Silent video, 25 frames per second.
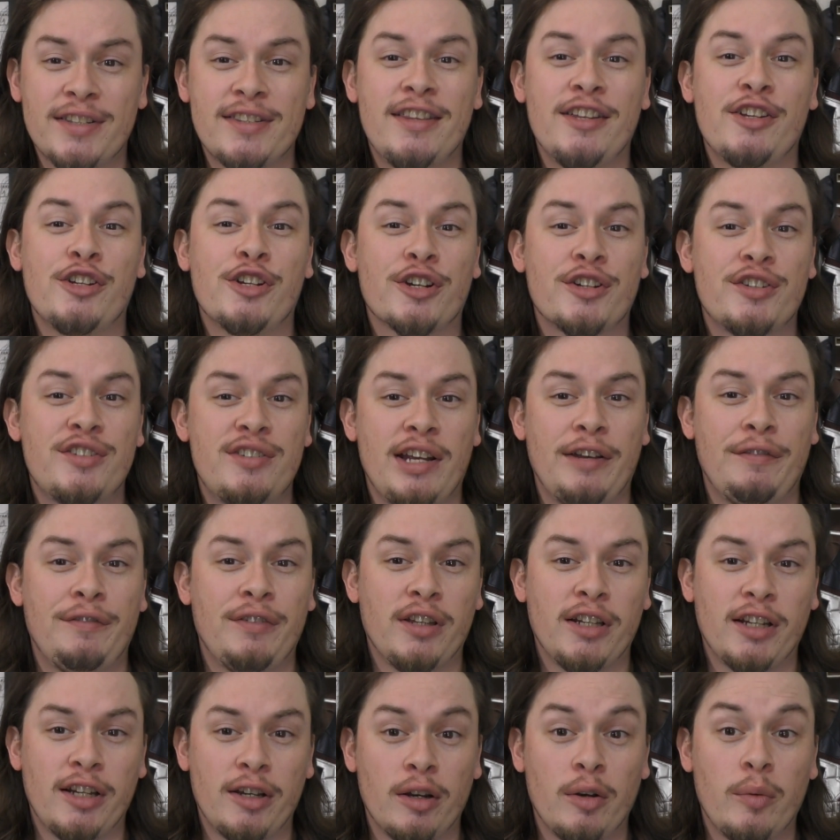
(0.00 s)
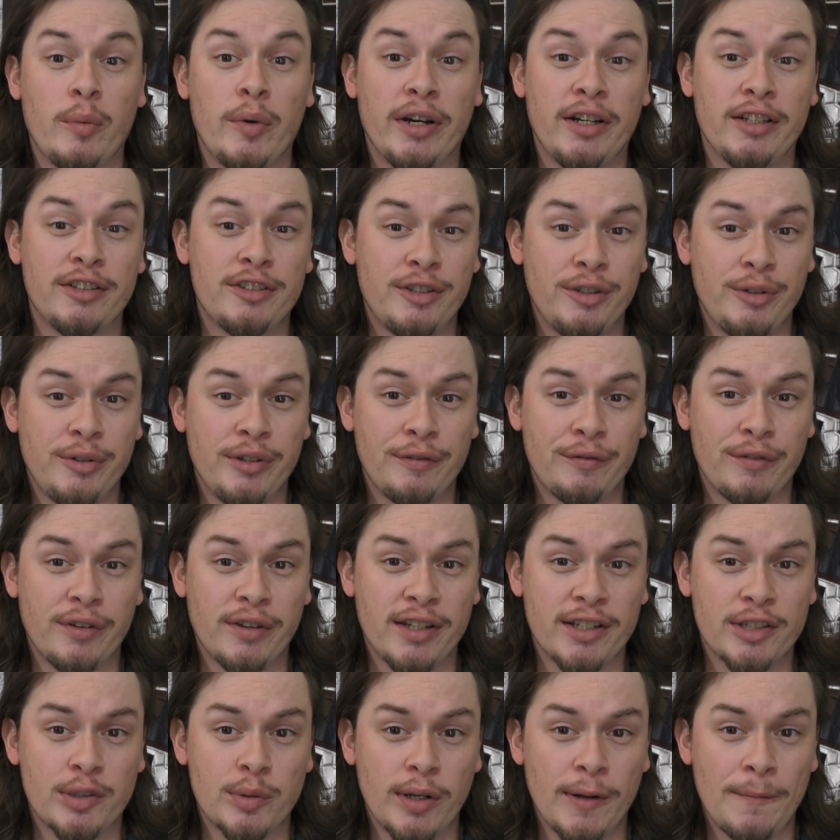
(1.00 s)
then you're definitely going to want to tune in for
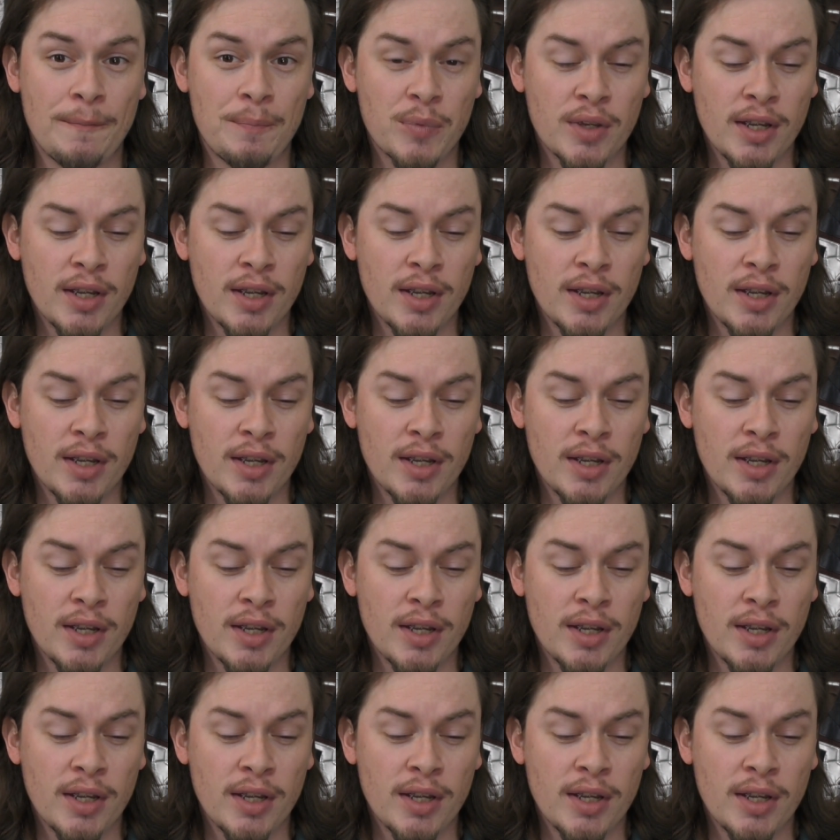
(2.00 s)
this one.